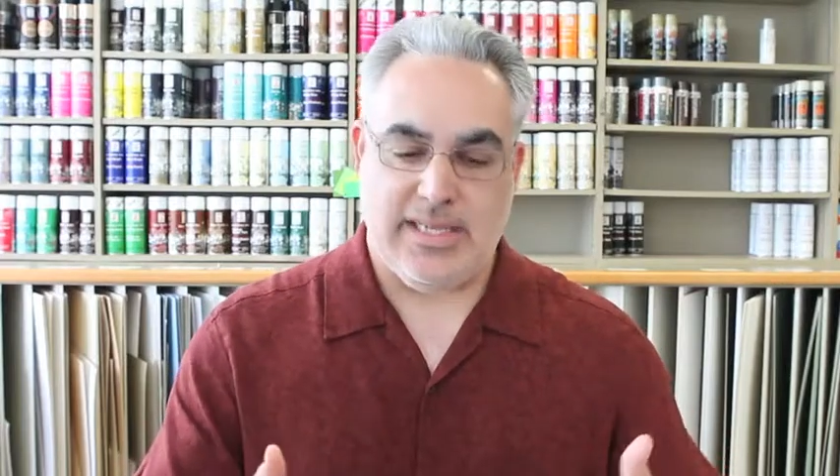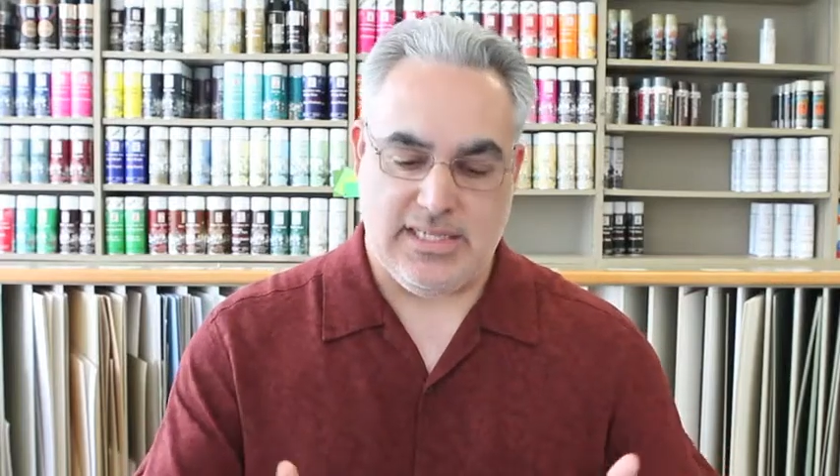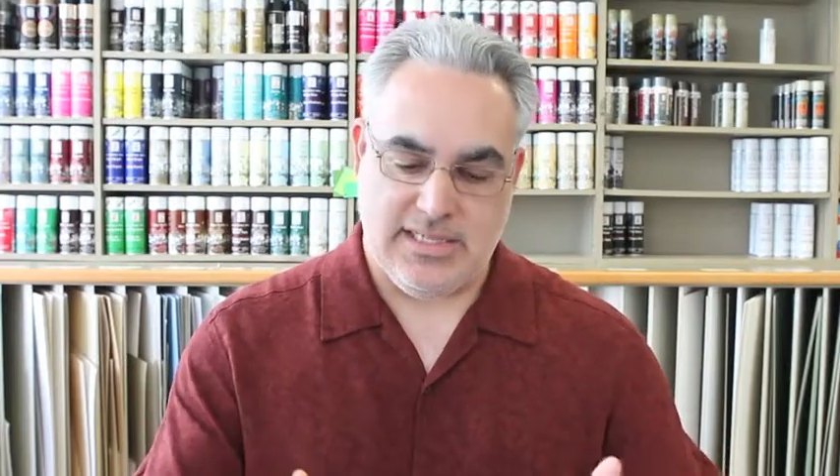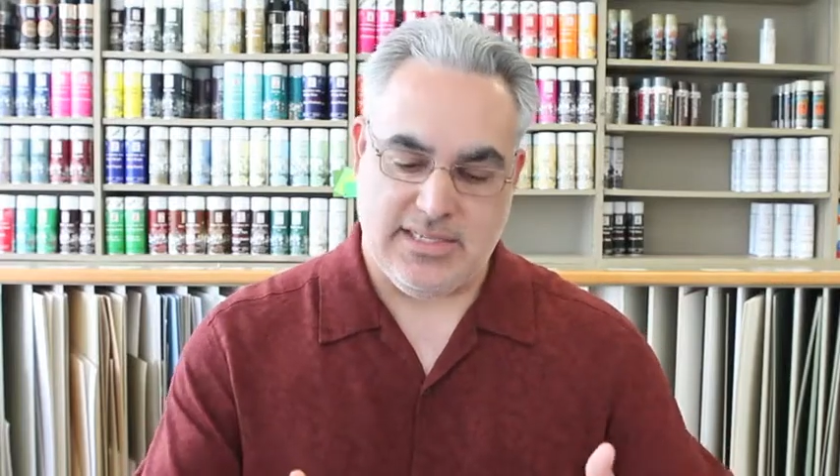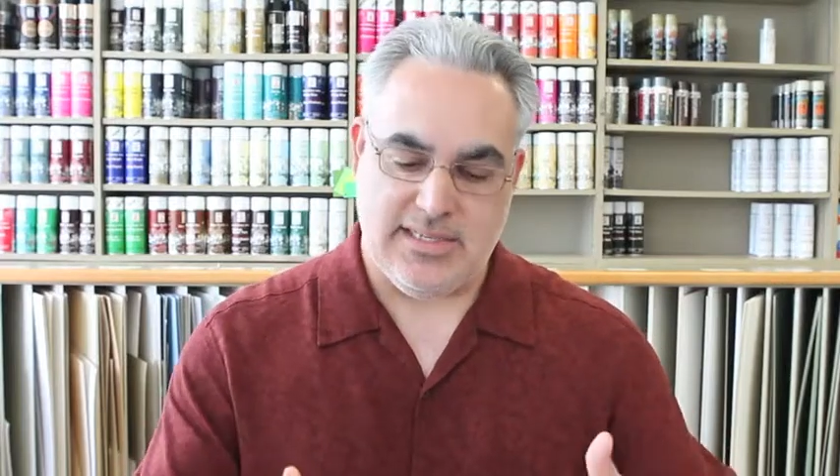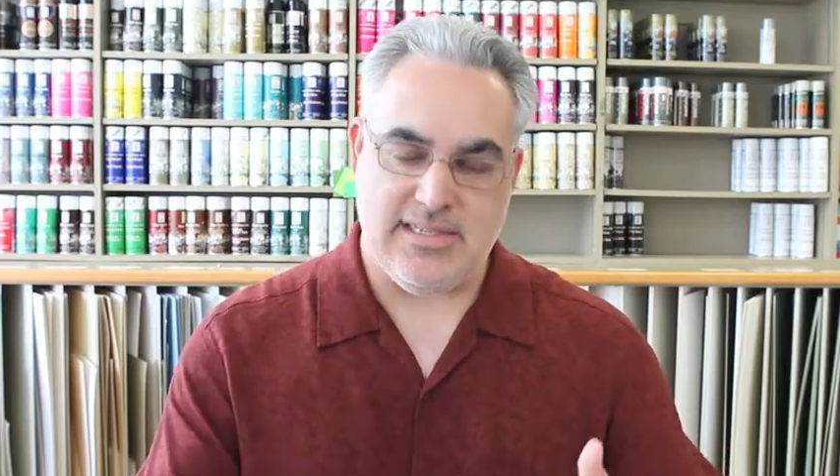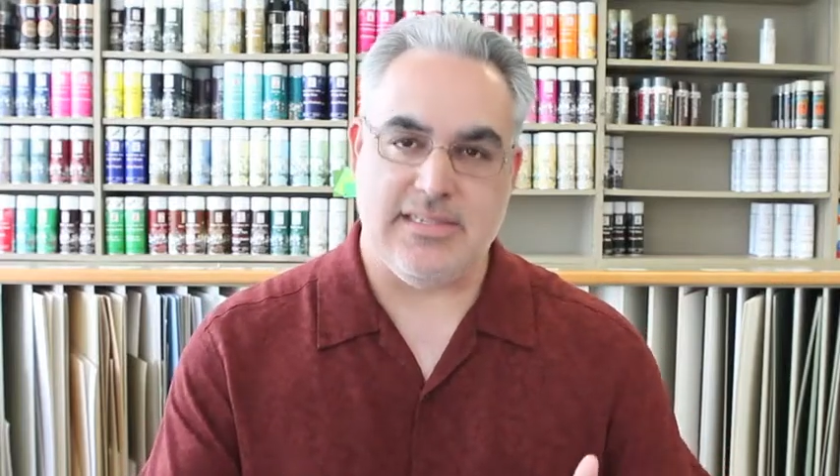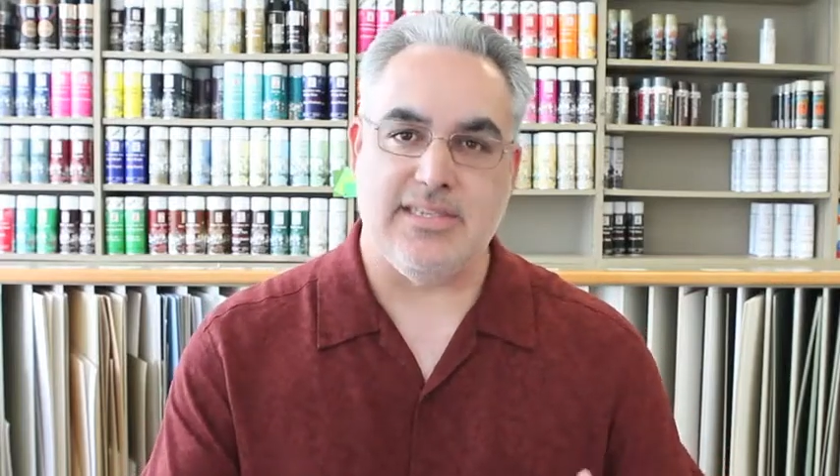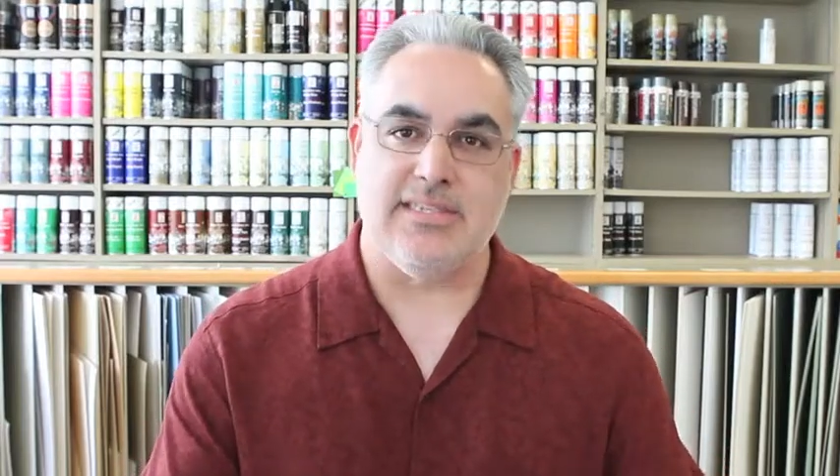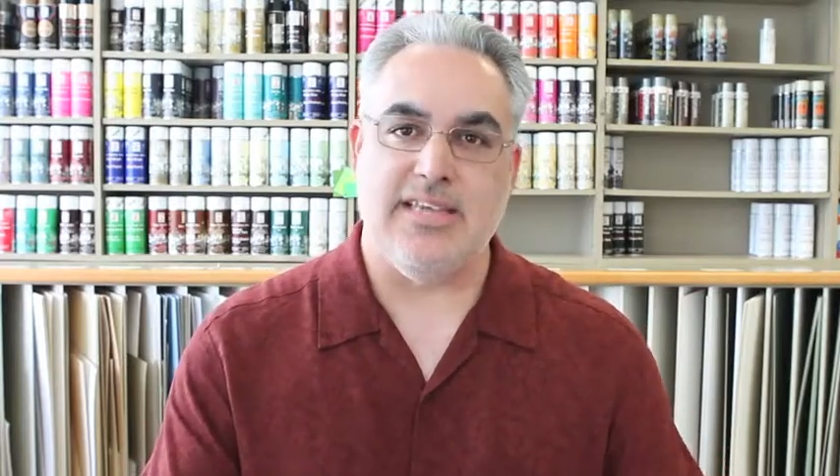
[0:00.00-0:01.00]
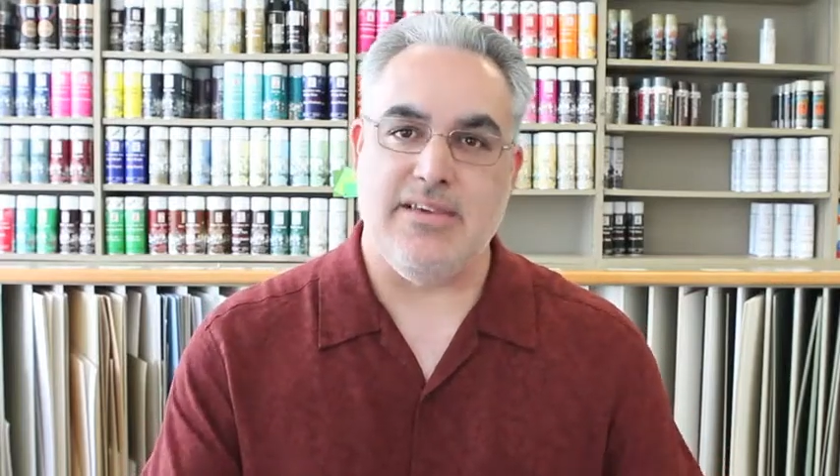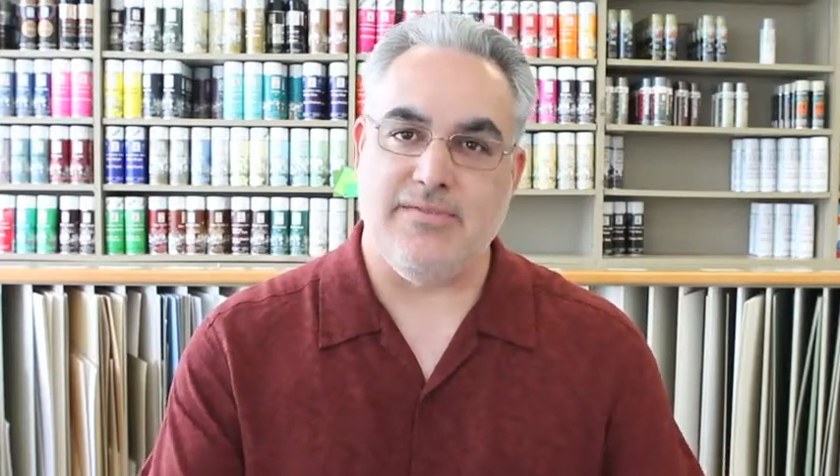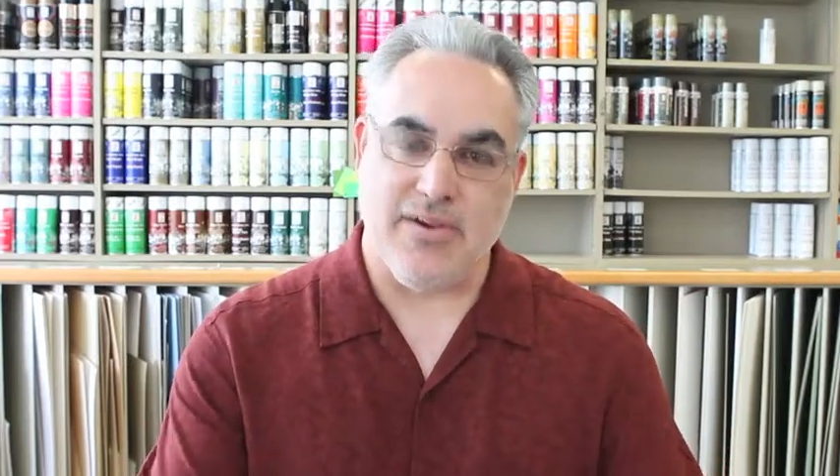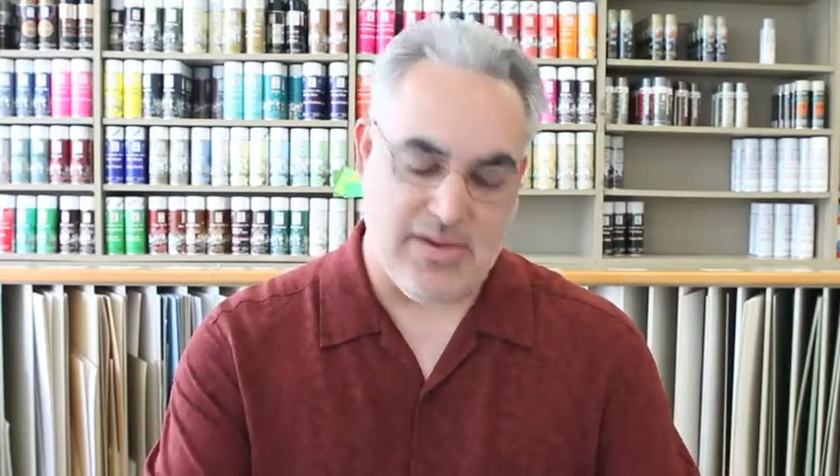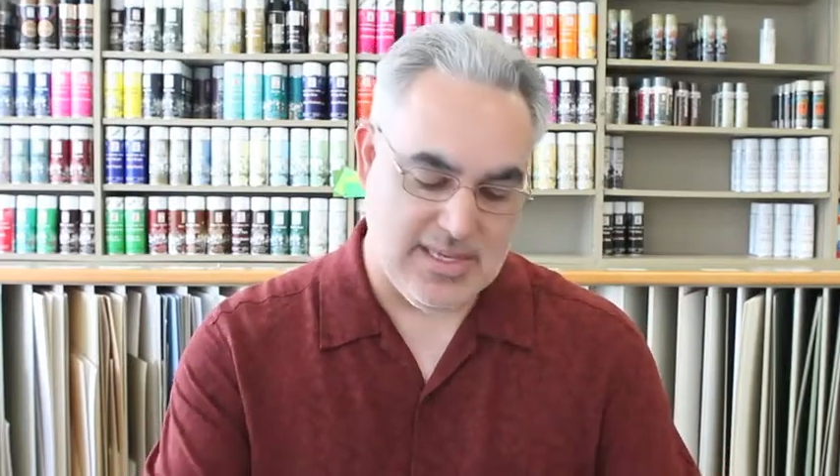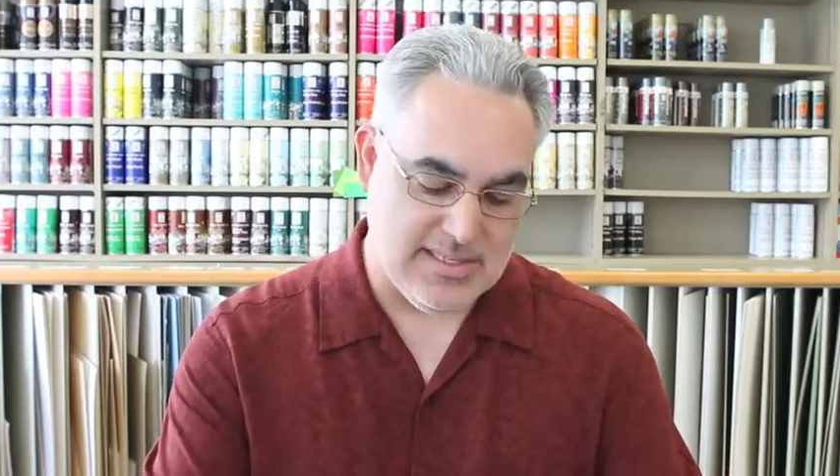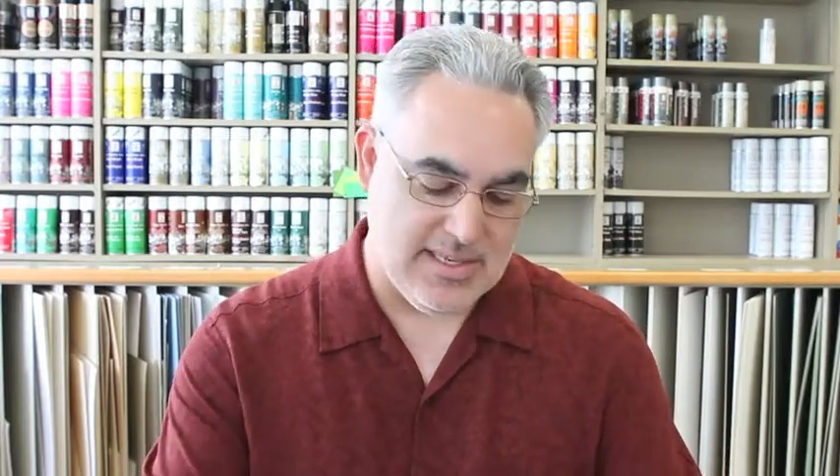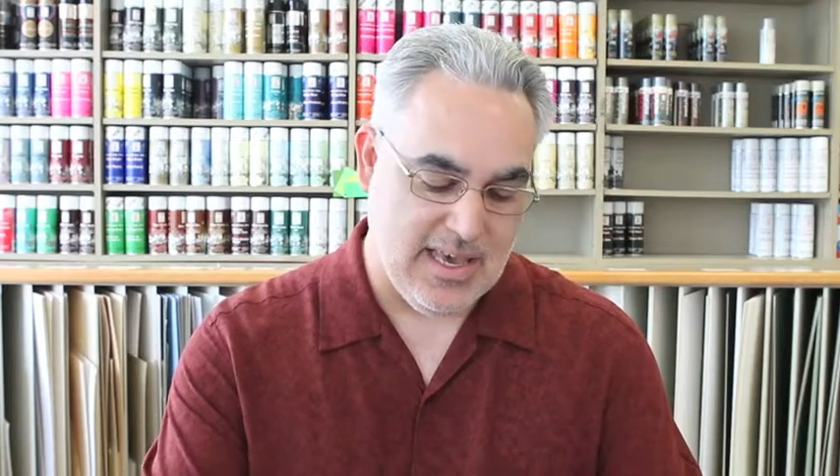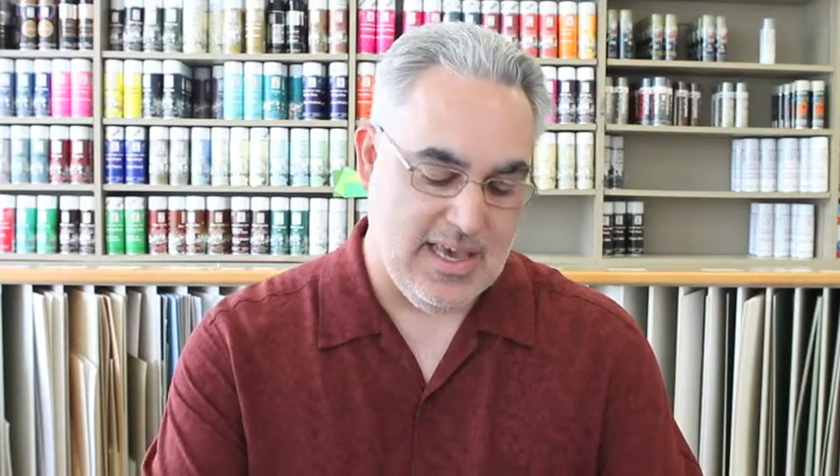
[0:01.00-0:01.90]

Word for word: to just to stay focused,